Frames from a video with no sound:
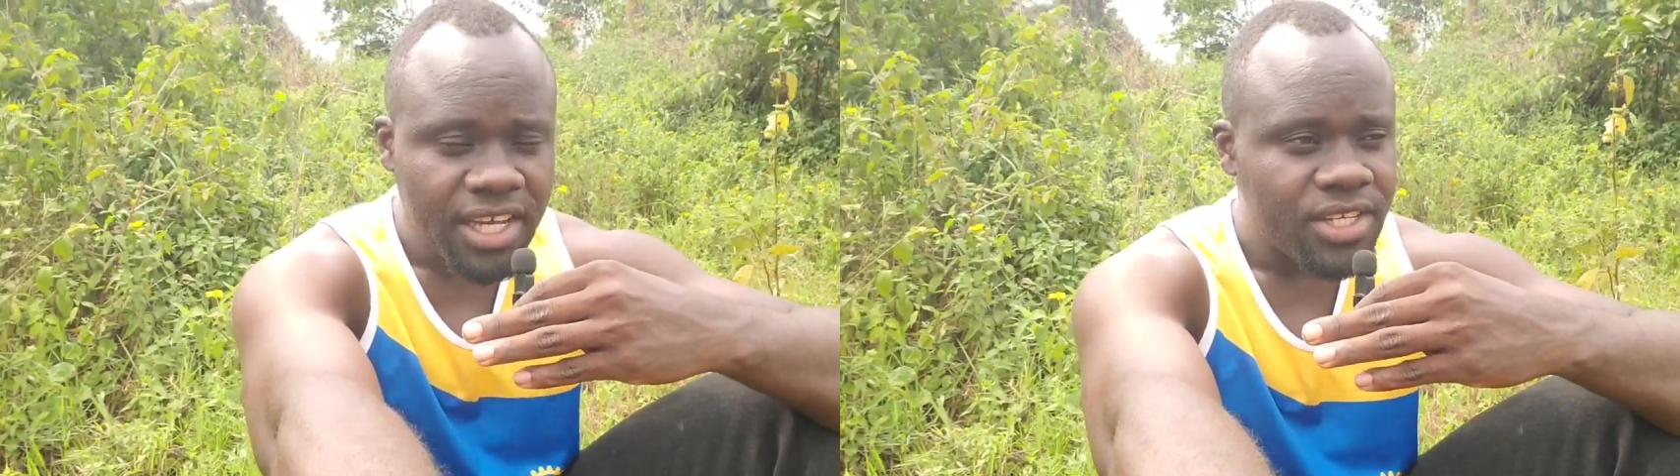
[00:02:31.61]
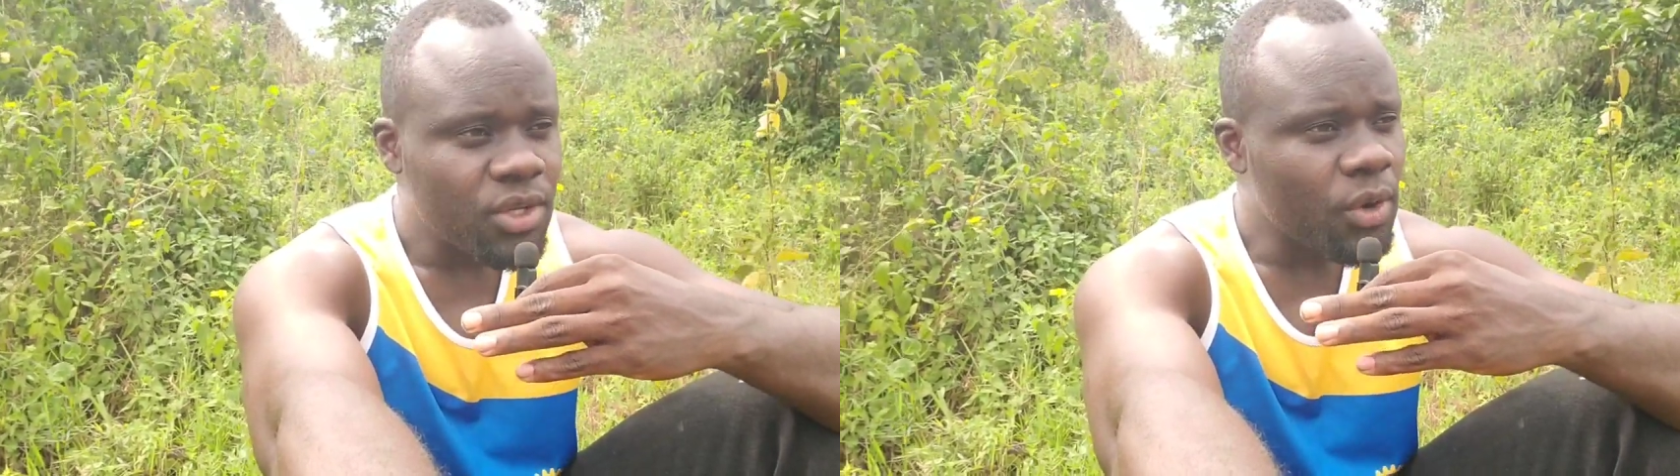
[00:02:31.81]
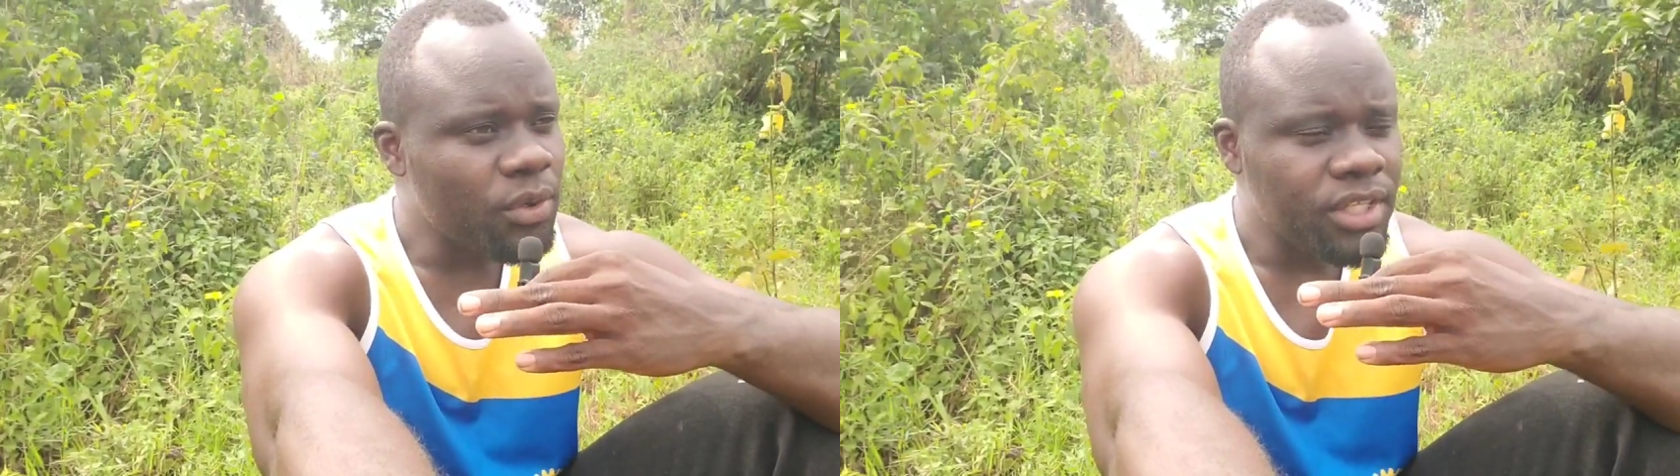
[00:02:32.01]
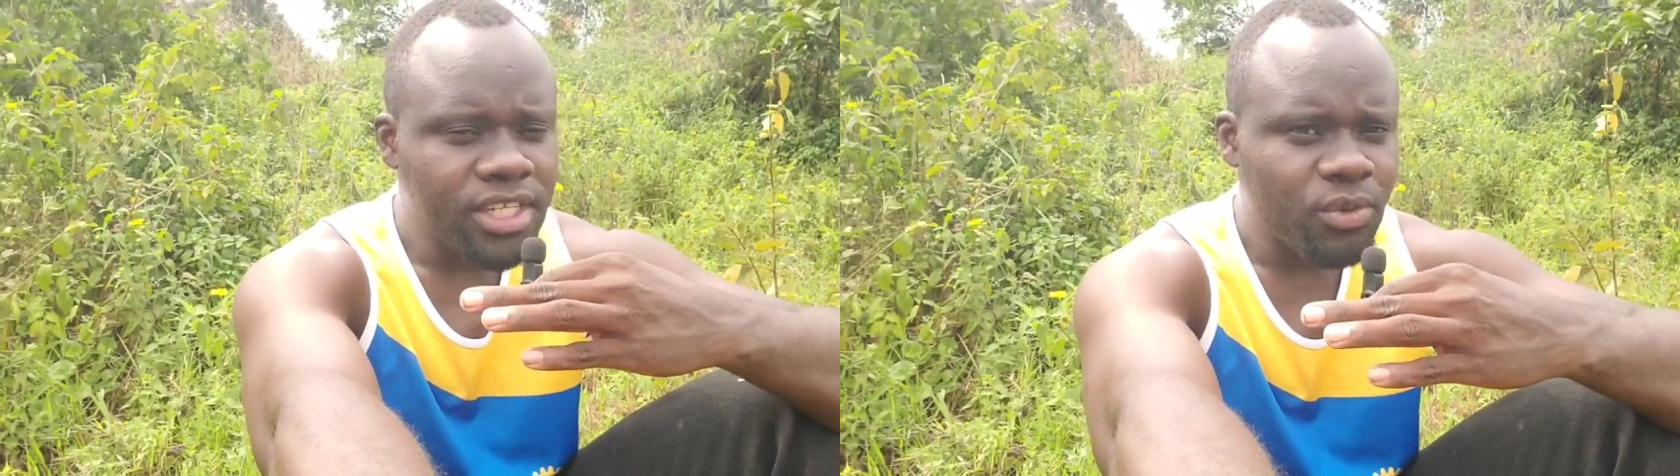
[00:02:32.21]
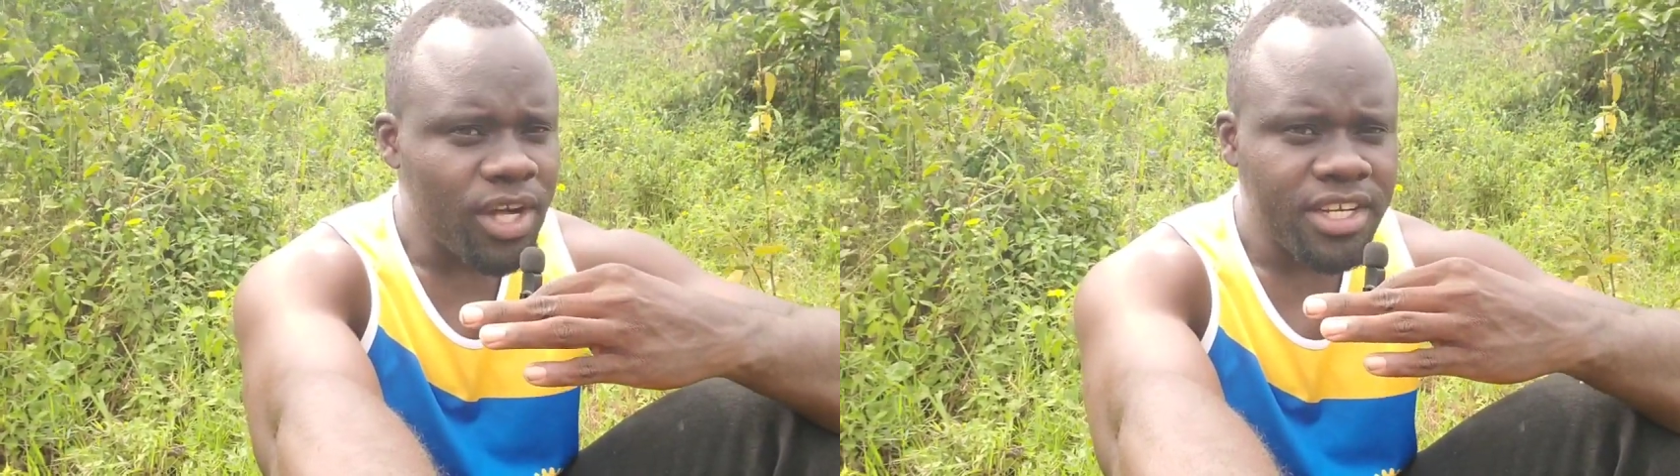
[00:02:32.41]
so
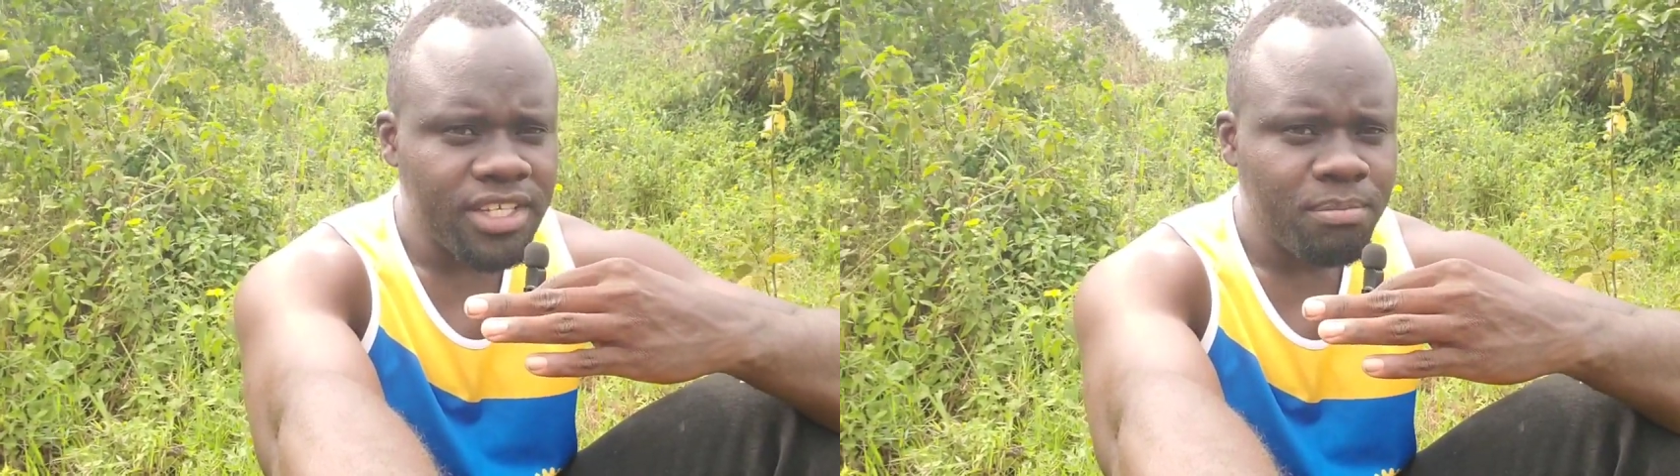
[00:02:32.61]
this one is